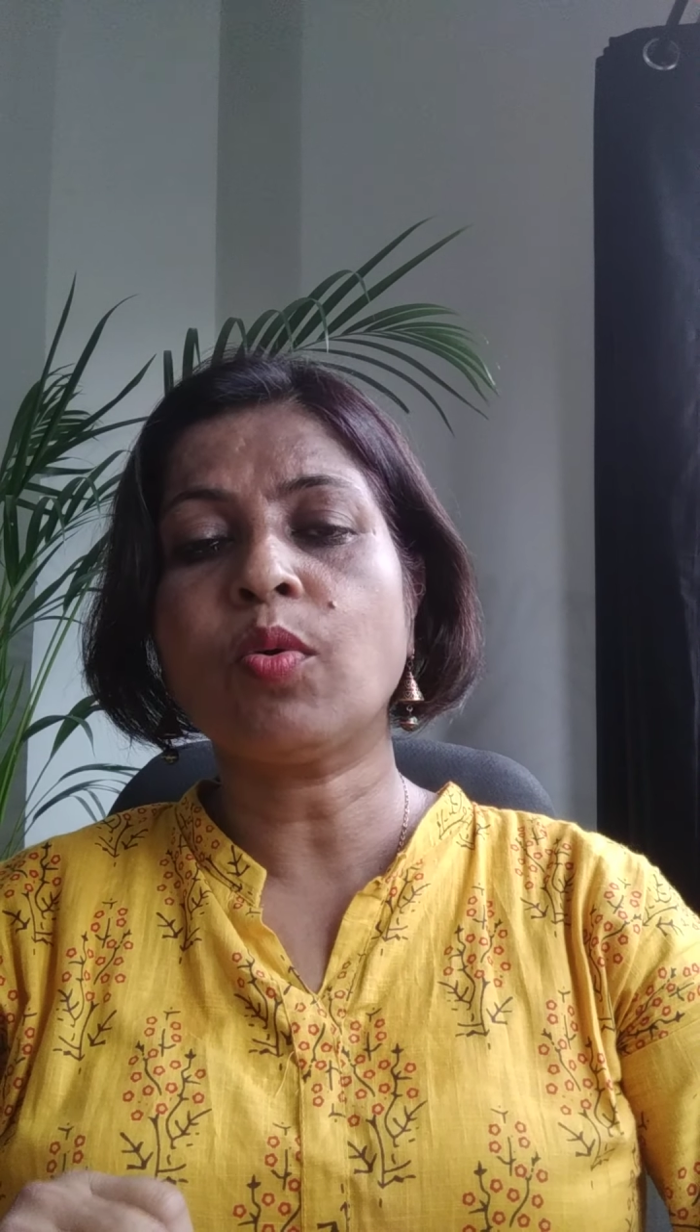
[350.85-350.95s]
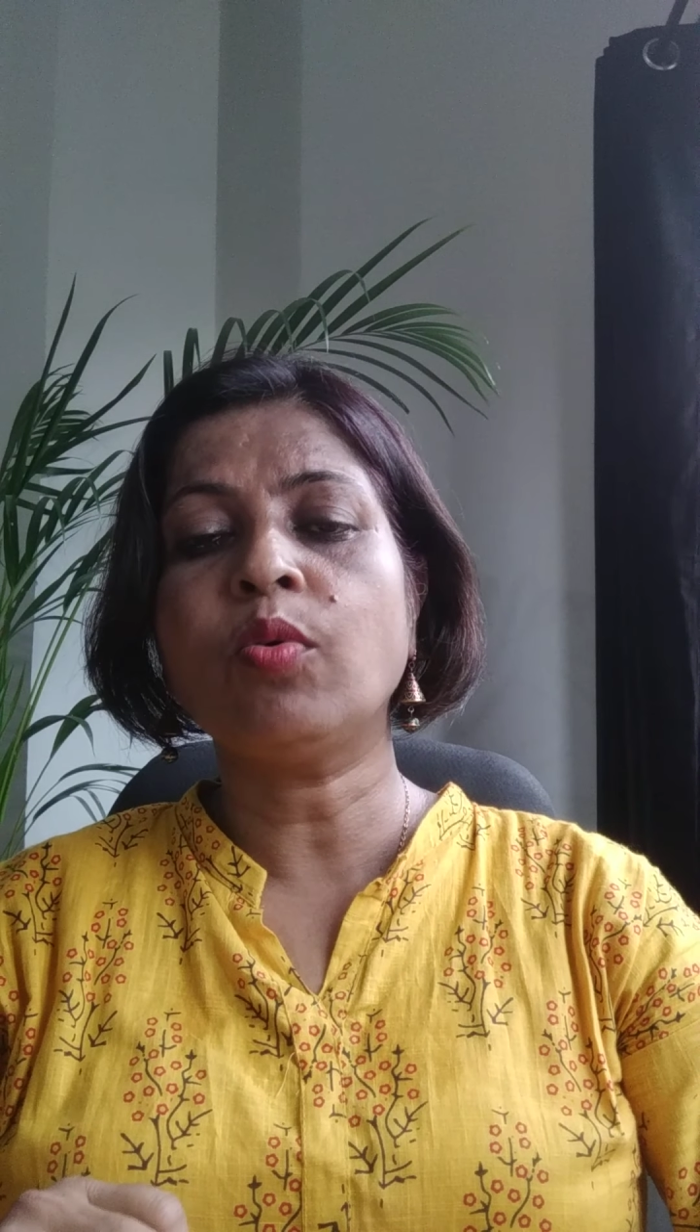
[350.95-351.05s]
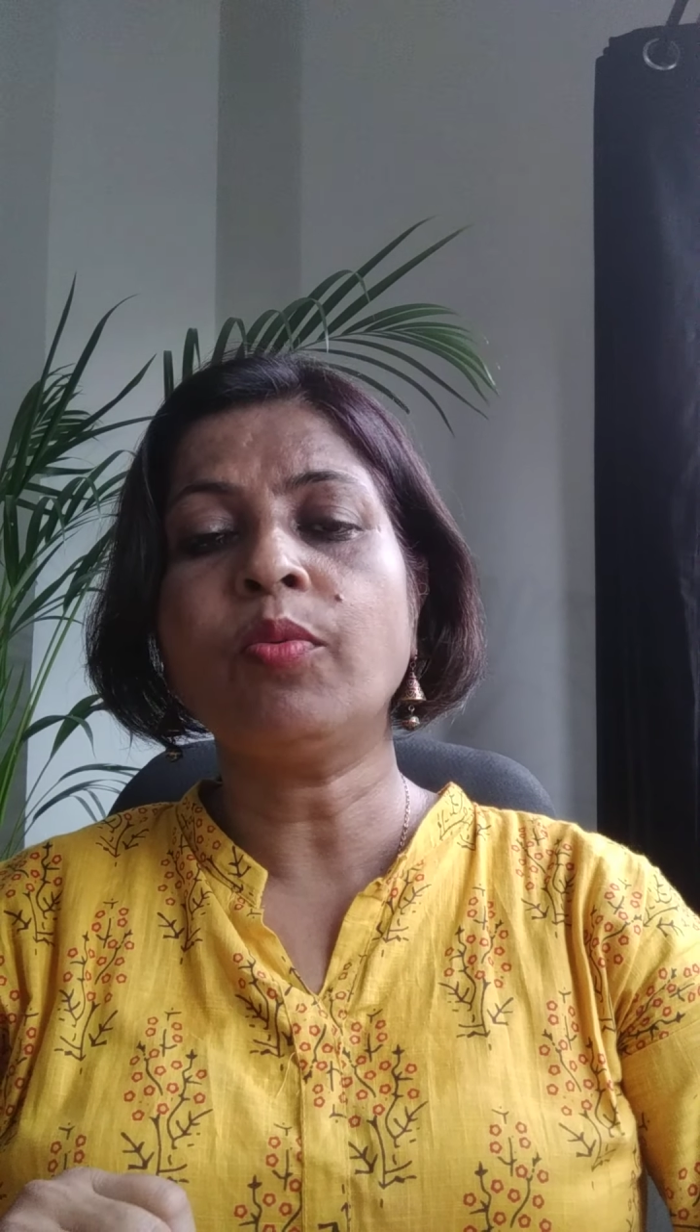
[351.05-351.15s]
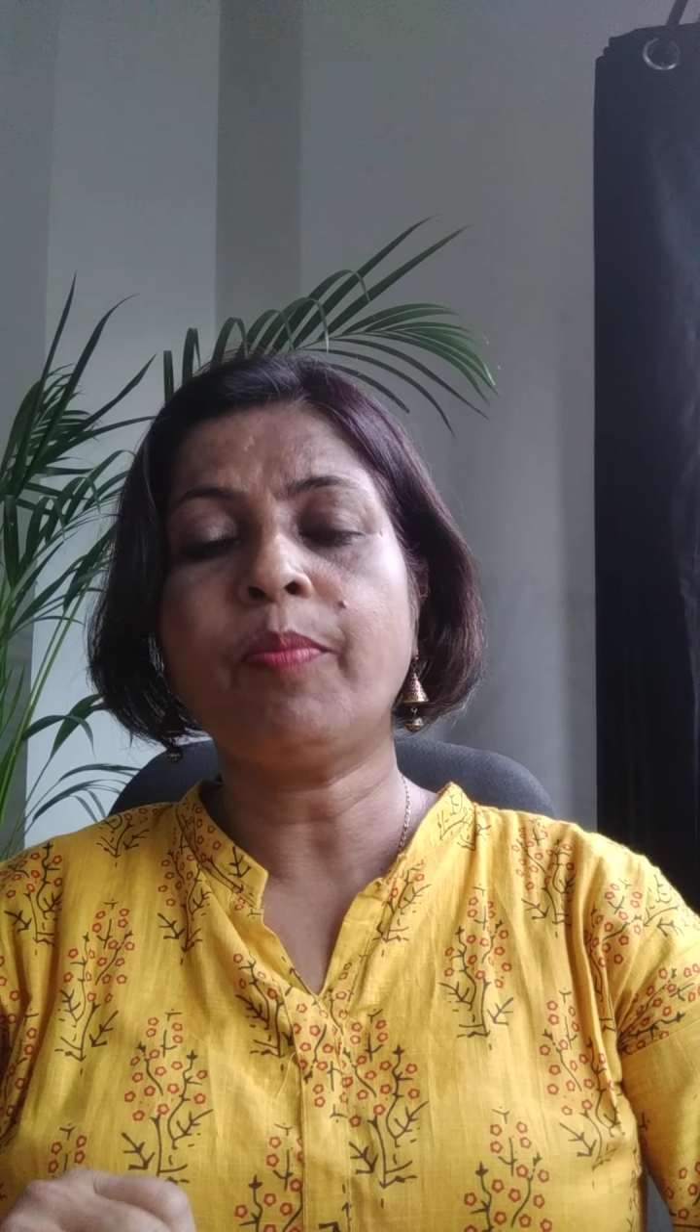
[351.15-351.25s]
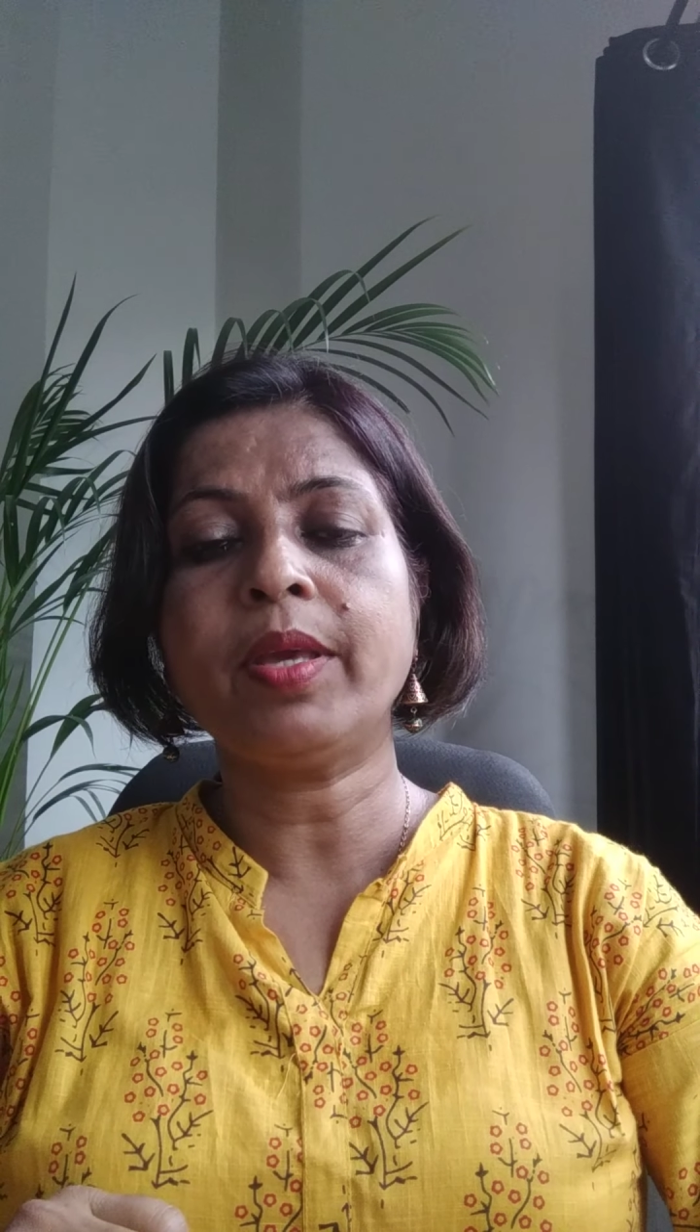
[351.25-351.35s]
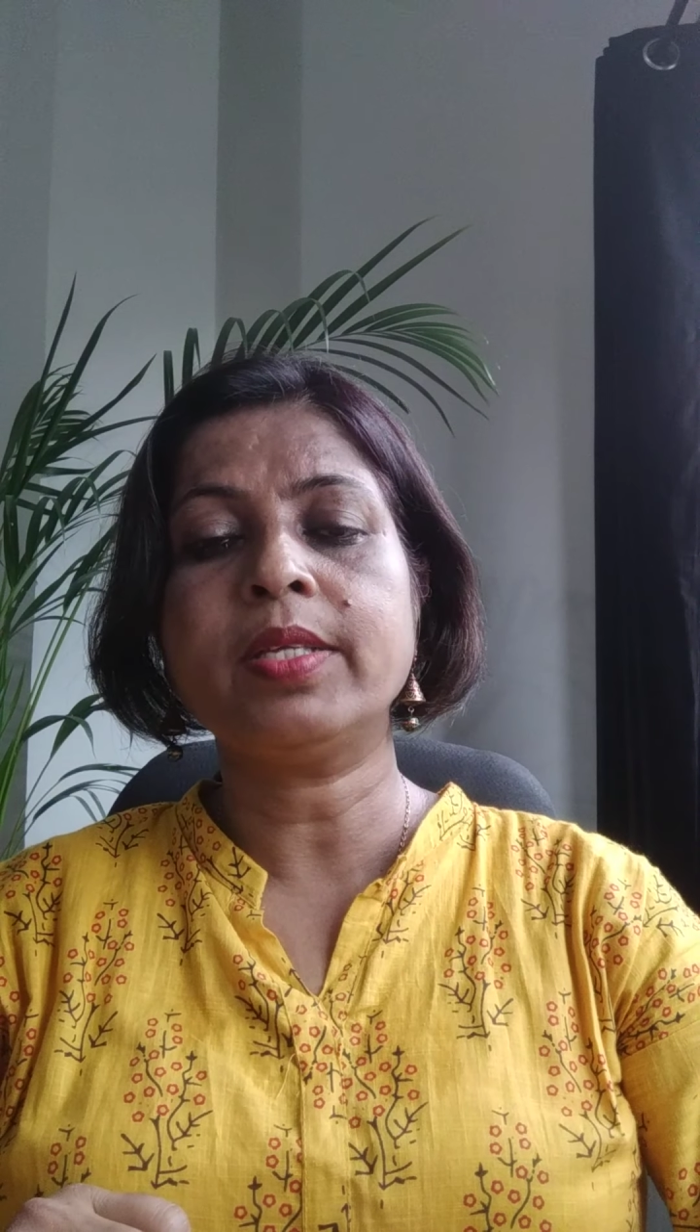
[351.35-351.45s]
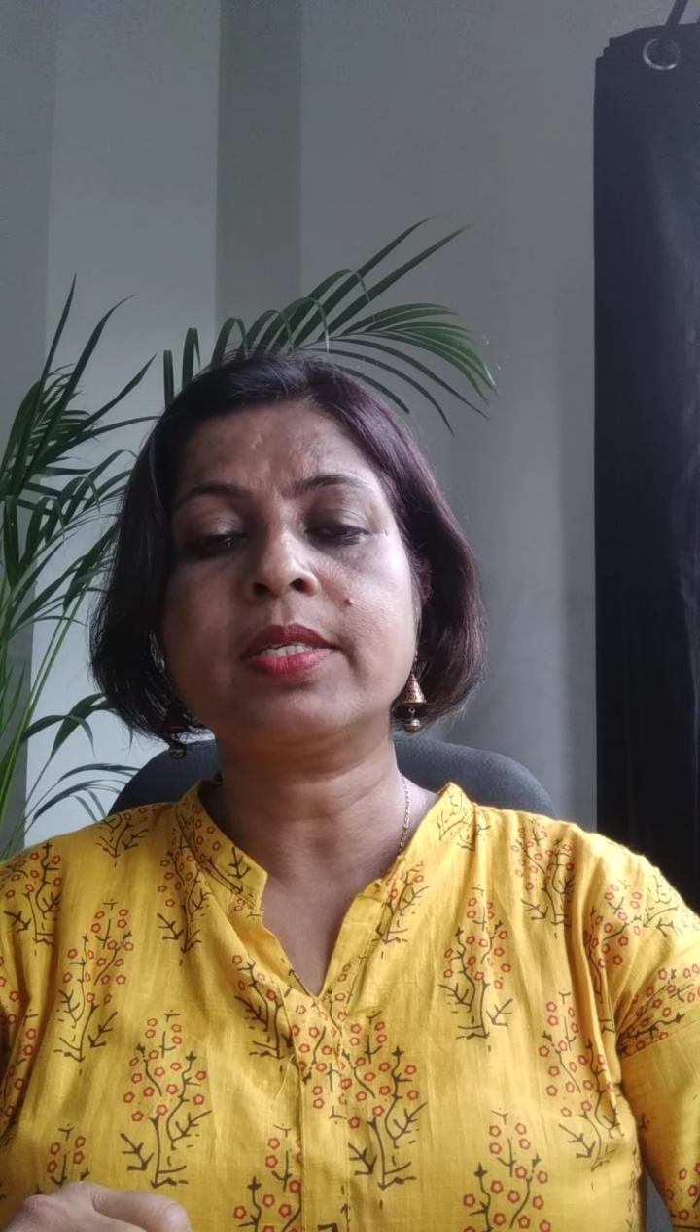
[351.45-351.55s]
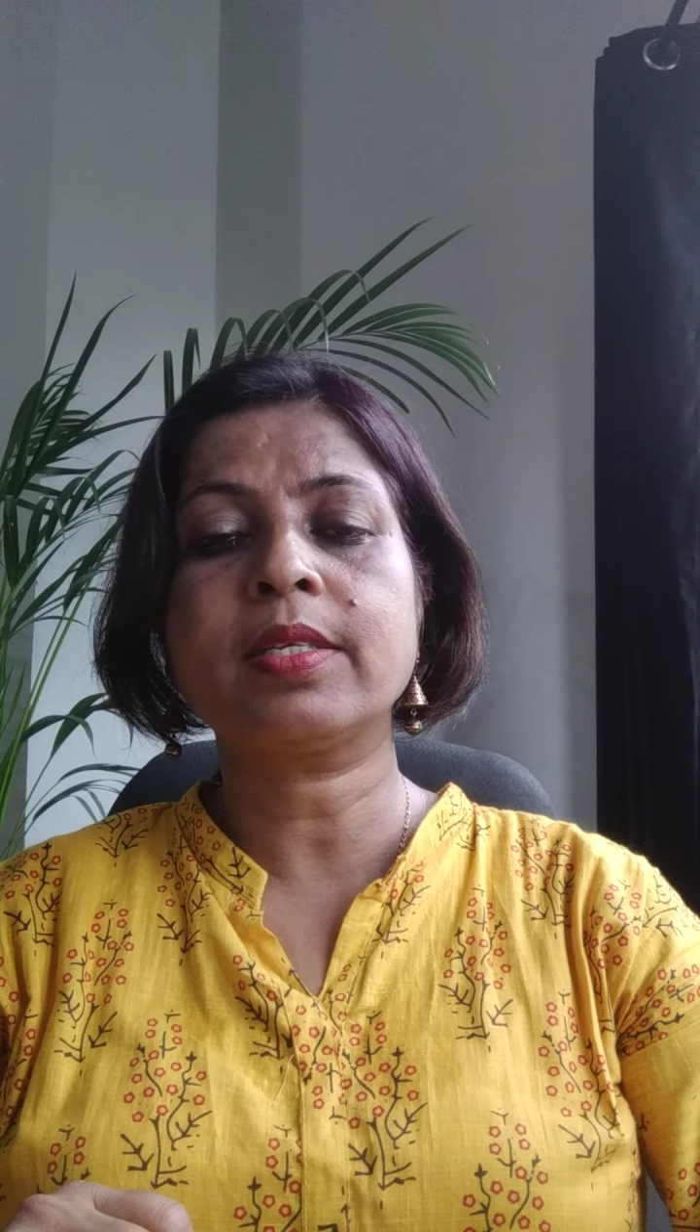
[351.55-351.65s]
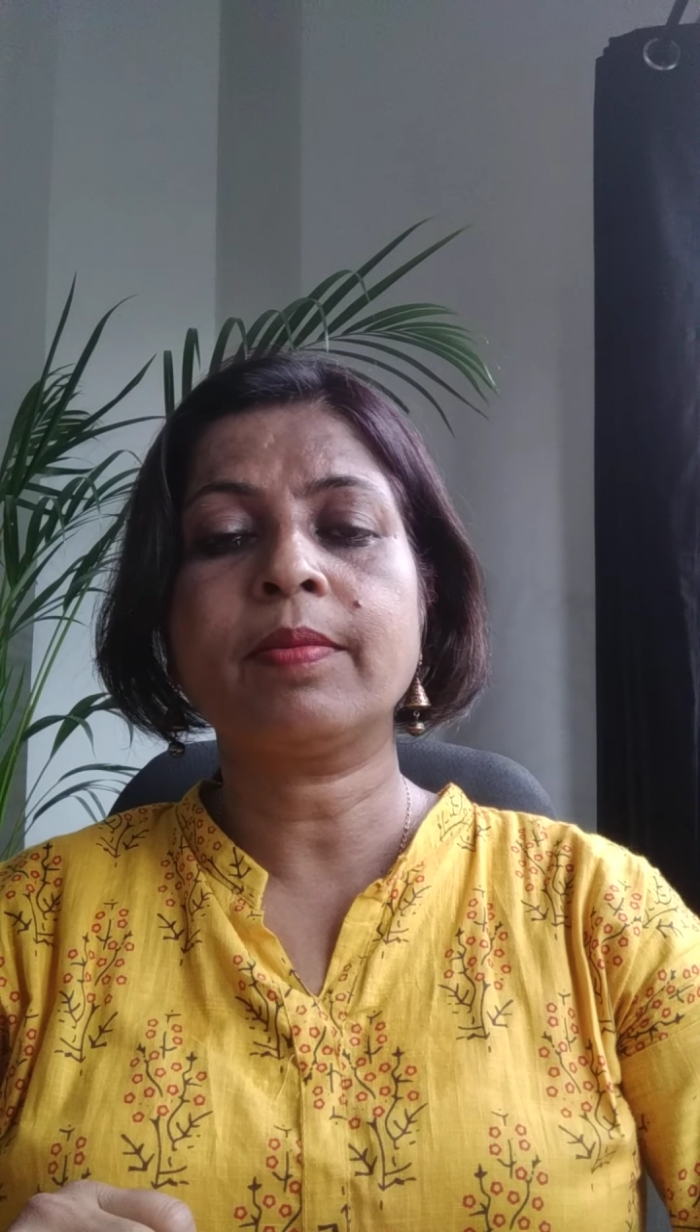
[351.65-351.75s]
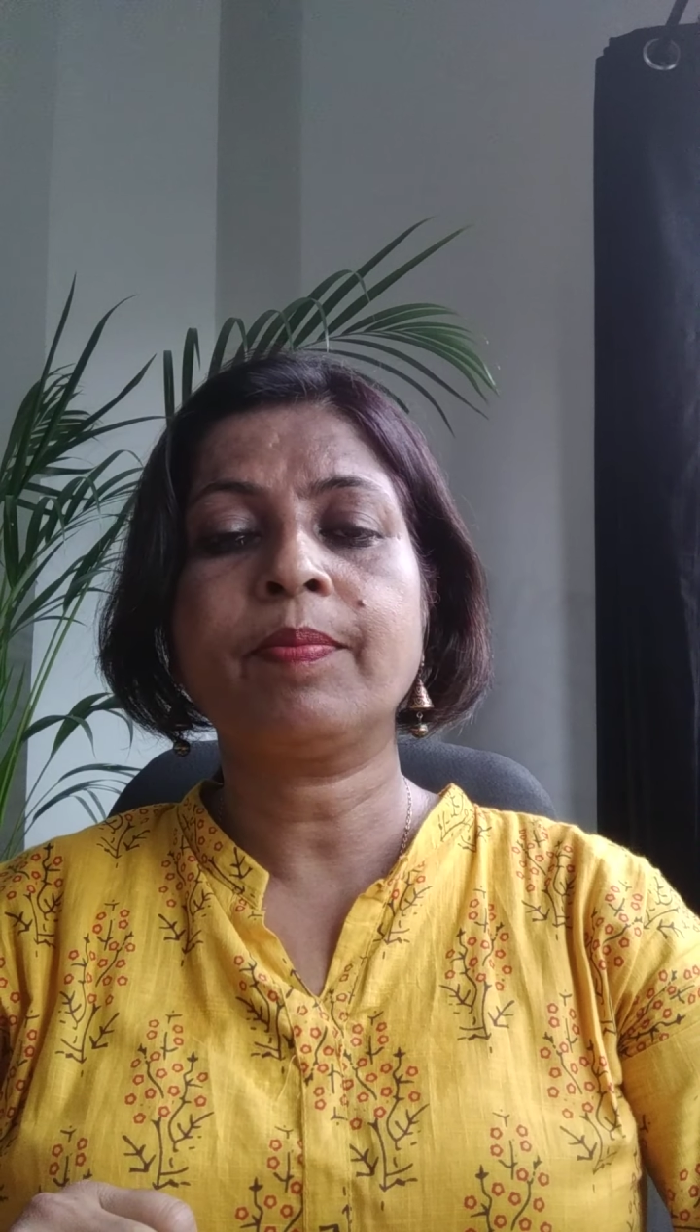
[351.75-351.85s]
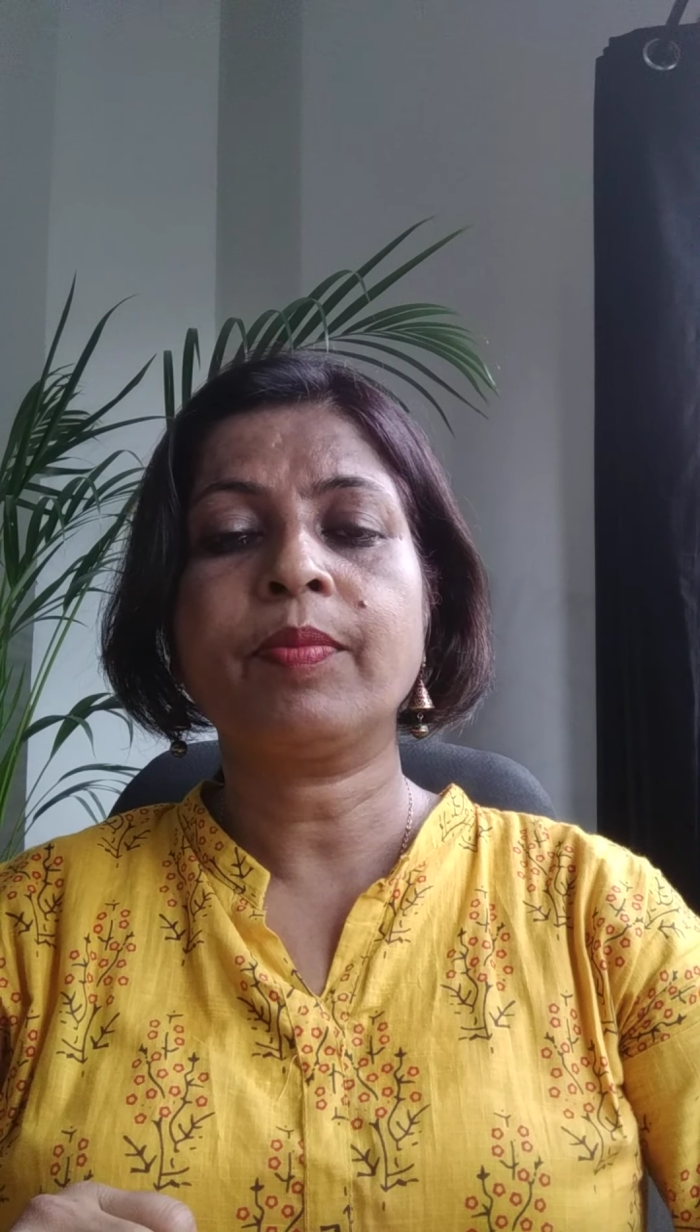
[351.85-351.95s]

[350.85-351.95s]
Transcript: own pigs.